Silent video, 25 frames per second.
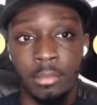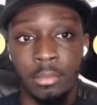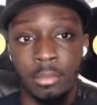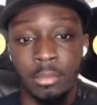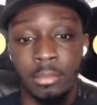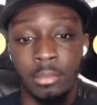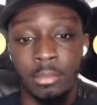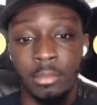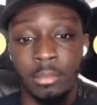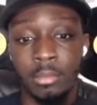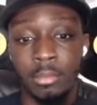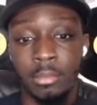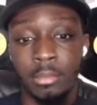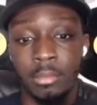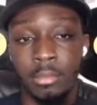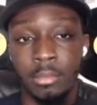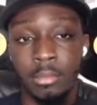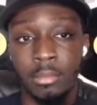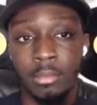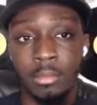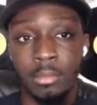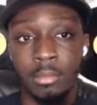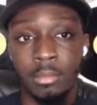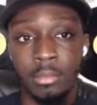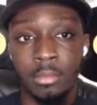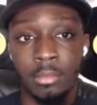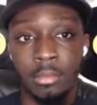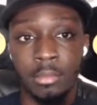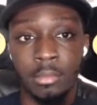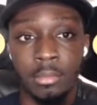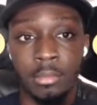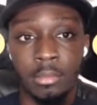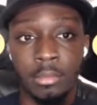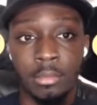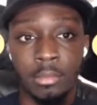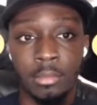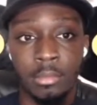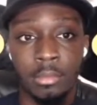
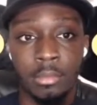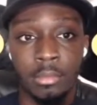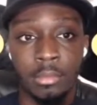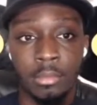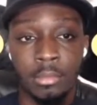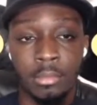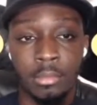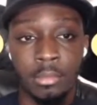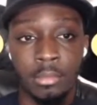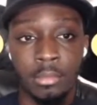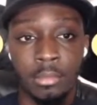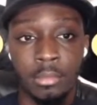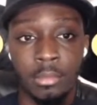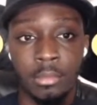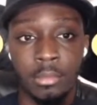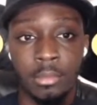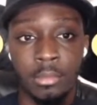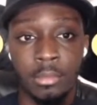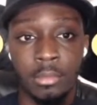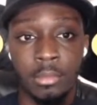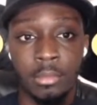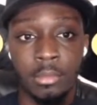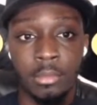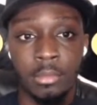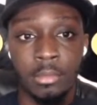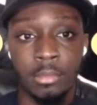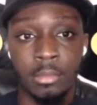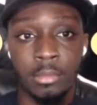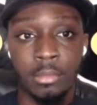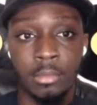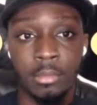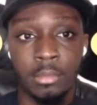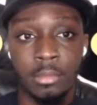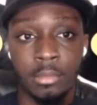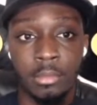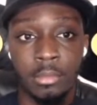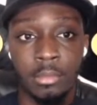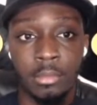
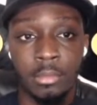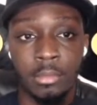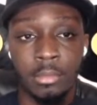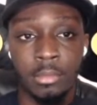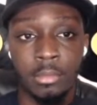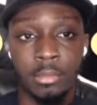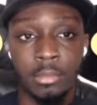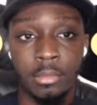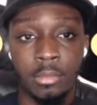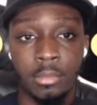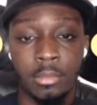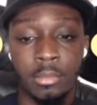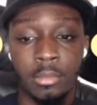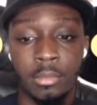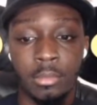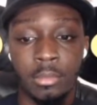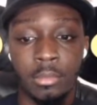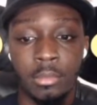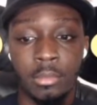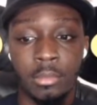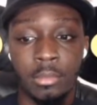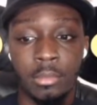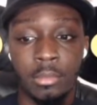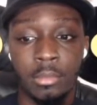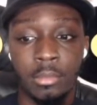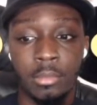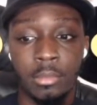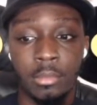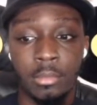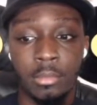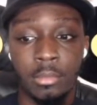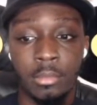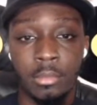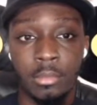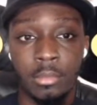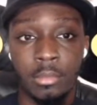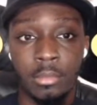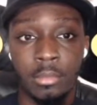
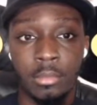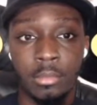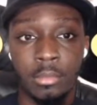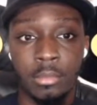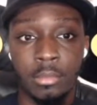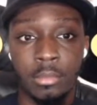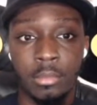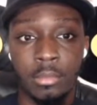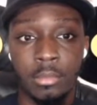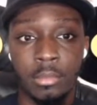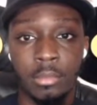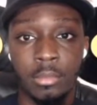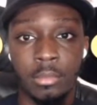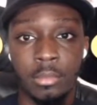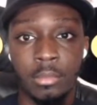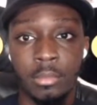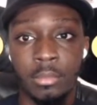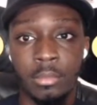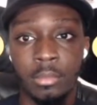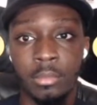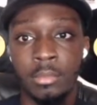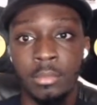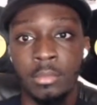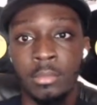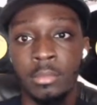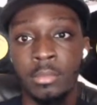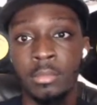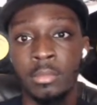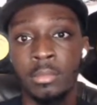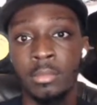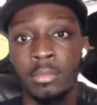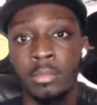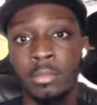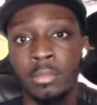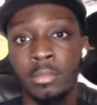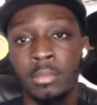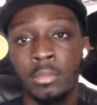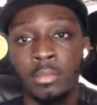
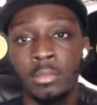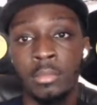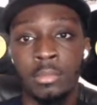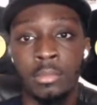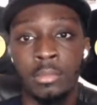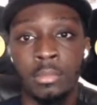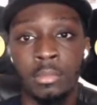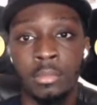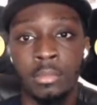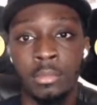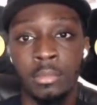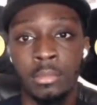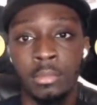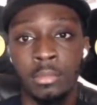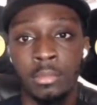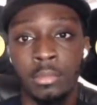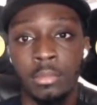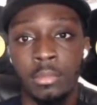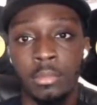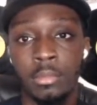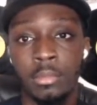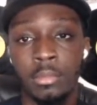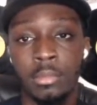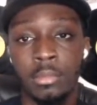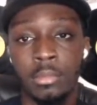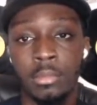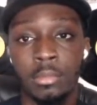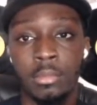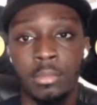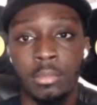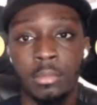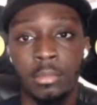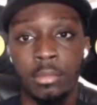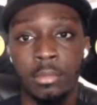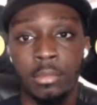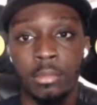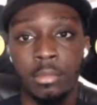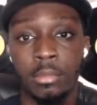
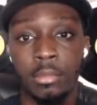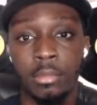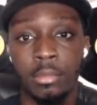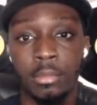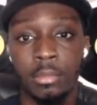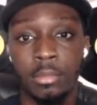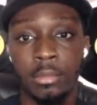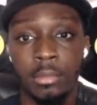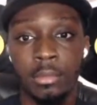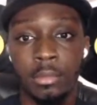The person shown says nothing.